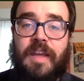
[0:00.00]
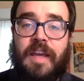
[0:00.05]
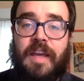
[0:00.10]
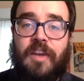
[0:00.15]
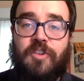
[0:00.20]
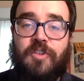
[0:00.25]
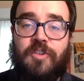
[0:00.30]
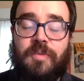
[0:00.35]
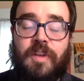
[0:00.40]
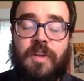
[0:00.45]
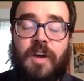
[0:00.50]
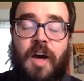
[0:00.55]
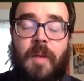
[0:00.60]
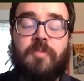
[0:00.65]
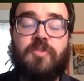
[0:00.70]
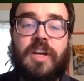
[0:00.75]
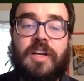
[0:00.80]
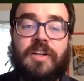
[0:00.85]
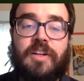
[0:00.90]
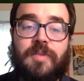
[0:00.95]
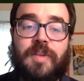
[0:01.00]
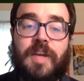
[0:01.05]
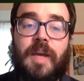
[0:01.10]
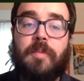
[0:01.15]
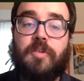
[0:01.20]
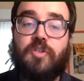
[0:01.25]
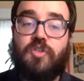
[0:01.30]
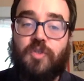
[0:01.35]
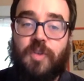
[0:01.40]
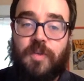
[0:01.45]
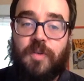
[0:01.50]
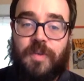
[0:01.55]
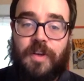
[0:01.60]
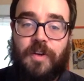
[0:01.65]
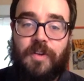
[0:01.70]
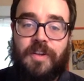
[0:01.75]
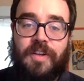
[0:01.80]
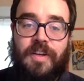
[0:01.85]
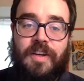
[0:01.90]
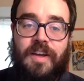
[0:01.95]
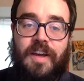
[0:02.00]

a object of type trivial,